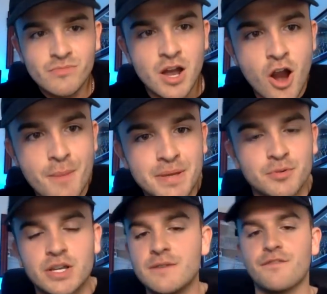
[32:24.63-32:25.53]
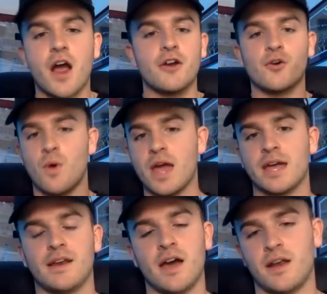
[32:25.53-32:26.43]
All right, people, keep firing away
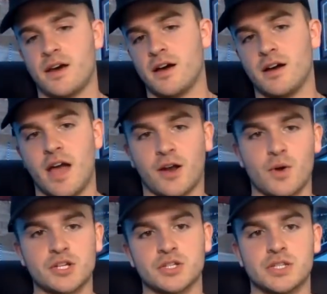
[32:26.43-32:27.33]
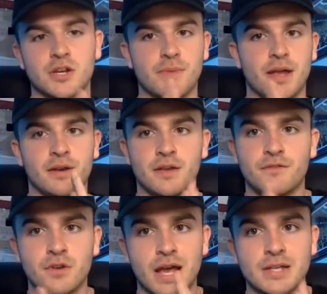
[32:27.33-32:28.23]
at questions here, man. If
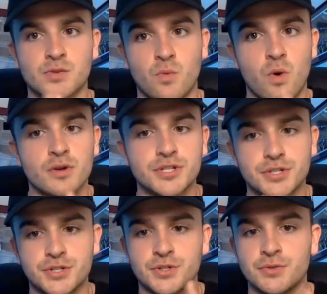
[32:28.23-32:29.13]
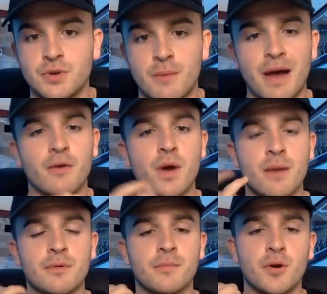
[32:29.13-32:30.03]
you guys want to, by the way,
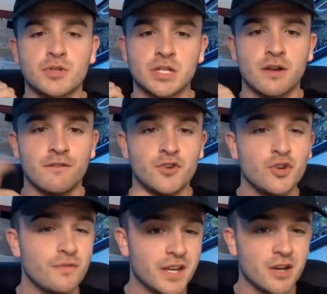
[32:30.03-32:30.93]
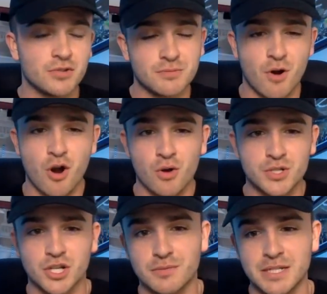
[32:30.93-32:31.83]
I'm going to be posting a new video tomorrow.
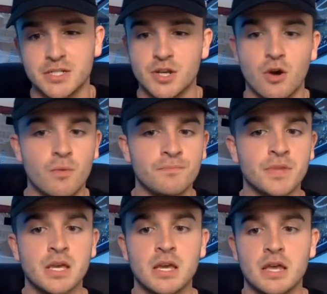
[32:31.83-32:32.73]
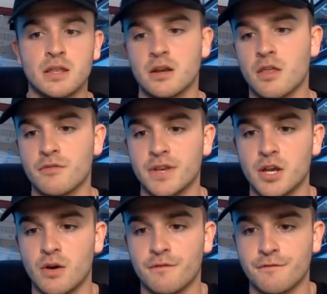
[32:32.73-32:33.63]
It's going to be dope. And then another
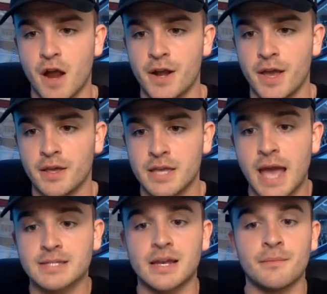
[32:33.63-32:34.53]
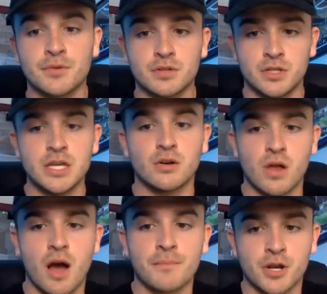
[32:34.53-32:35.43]
video on Friday. Yes, and
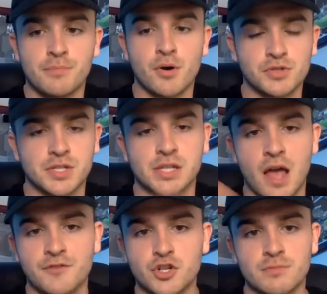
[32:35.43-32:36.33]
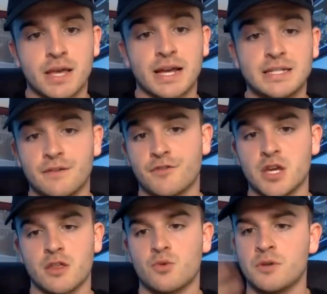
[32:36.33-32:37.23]
Nicola, I'm going to post this live stream like I did for
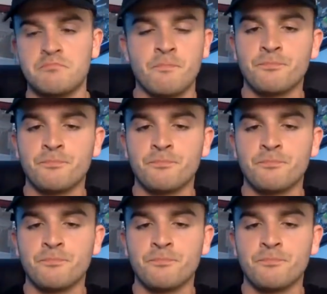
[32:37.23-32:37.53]
the other one.